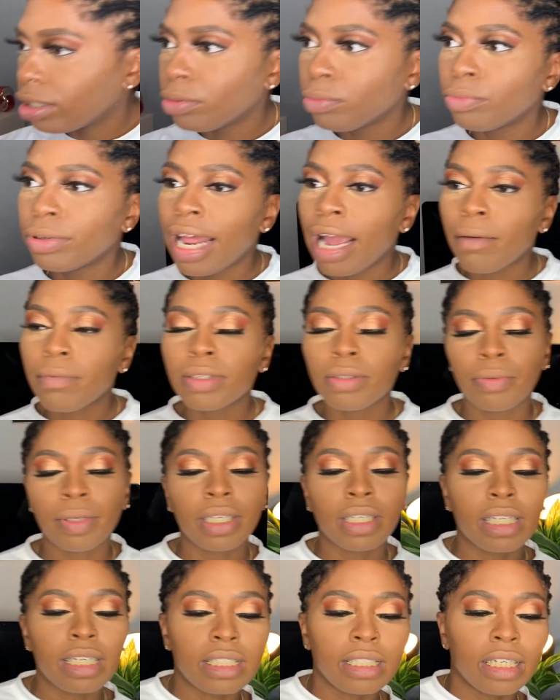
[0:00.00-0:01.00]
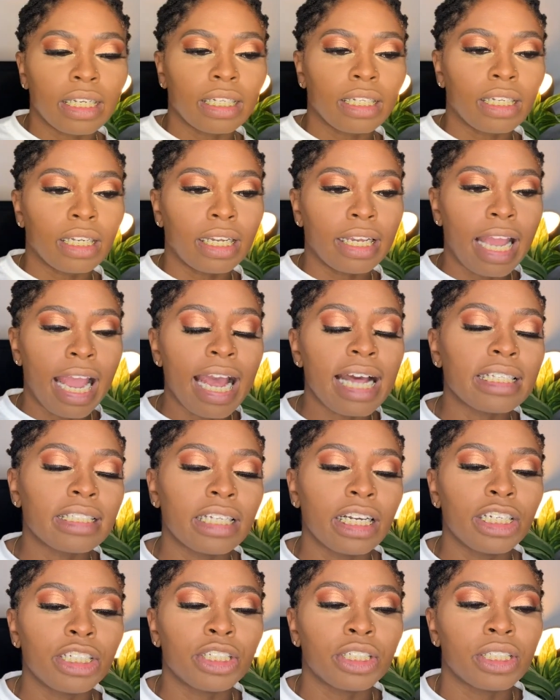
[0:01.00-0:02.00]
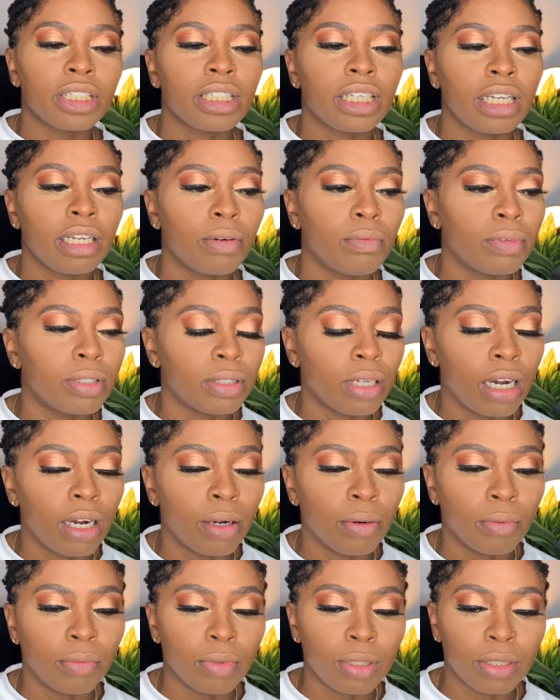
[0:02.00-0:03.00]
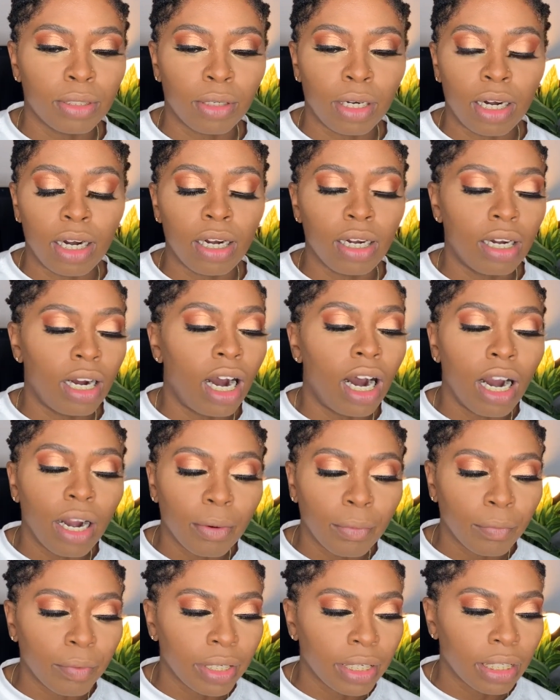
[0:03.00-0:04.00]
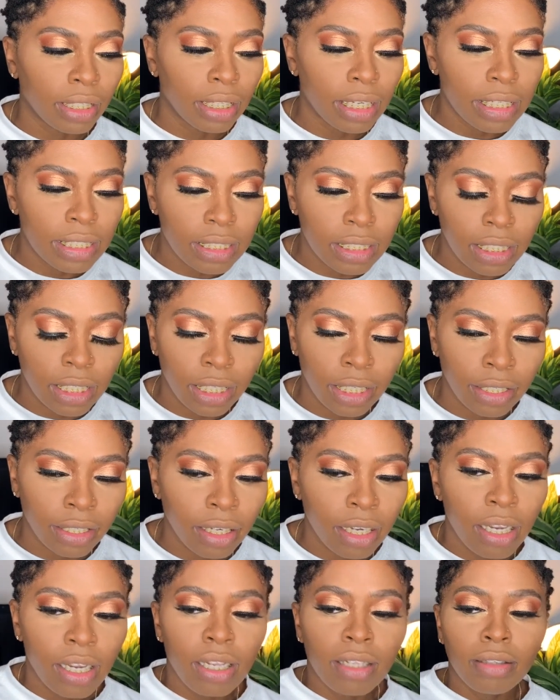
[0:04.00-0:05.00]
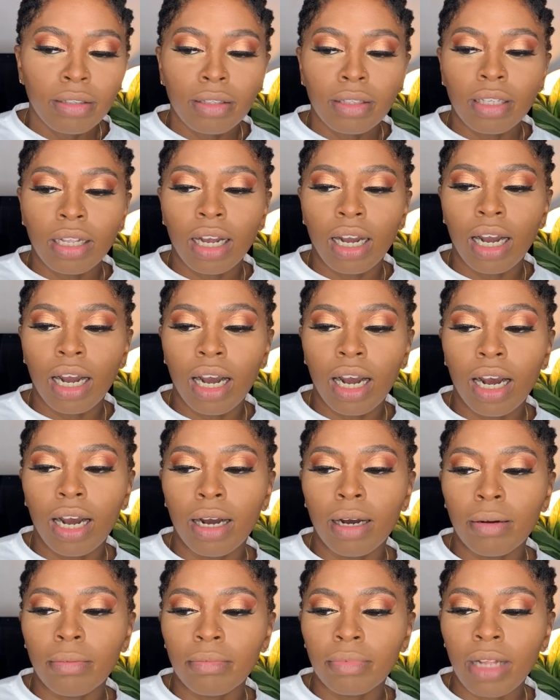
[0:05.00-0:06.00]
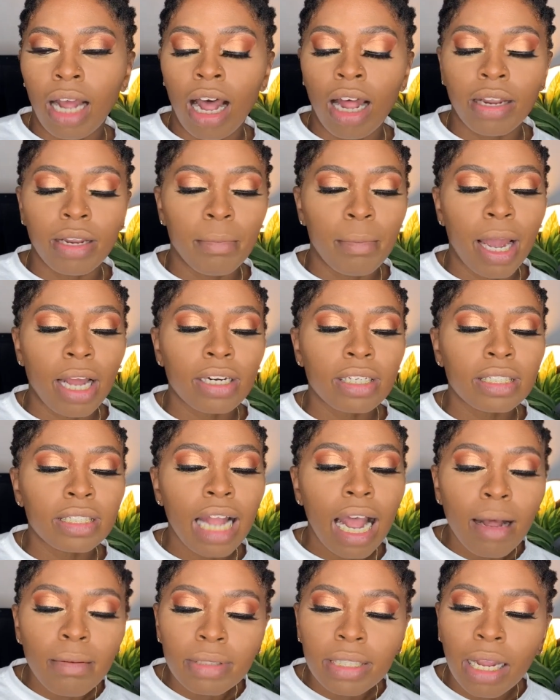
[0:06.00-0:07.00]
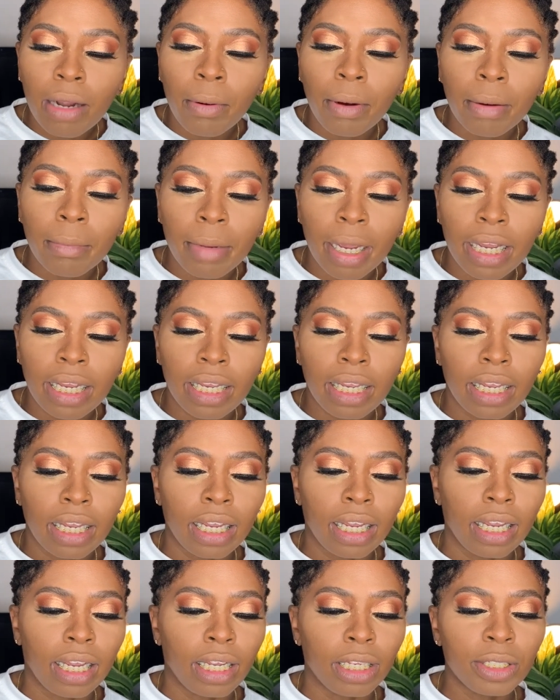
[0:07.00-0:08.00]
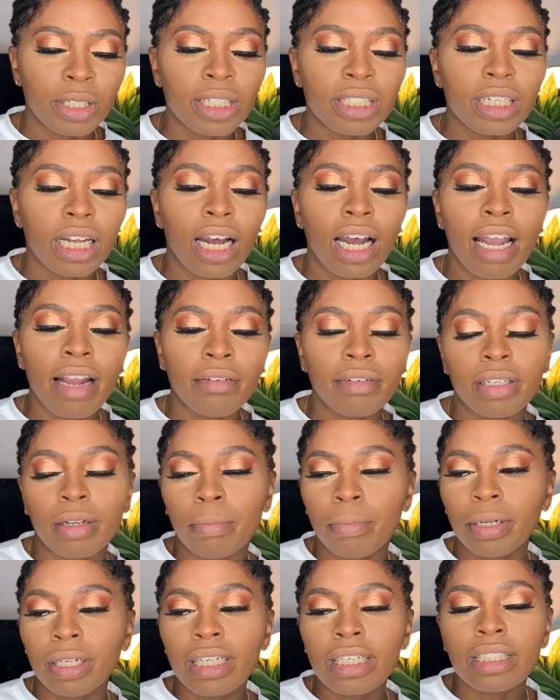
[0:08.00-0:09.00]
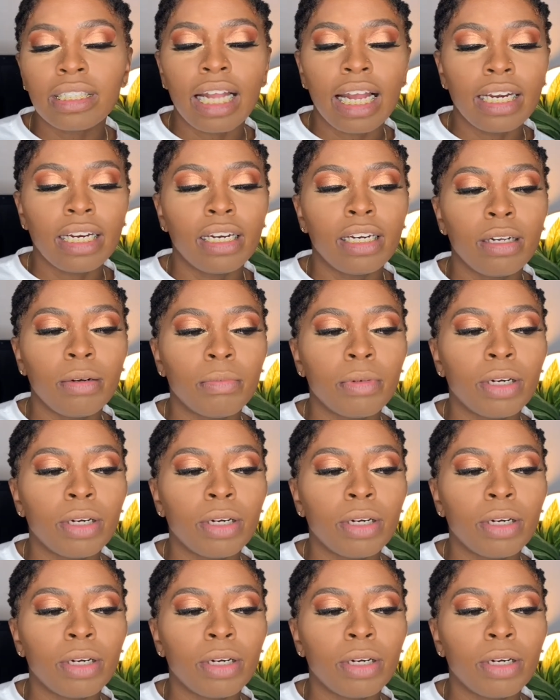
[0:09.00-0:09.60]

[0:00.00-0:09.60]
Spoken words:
That was realistic. The gas station scene was unrealistic. The amount of stops they were making, just the police letting them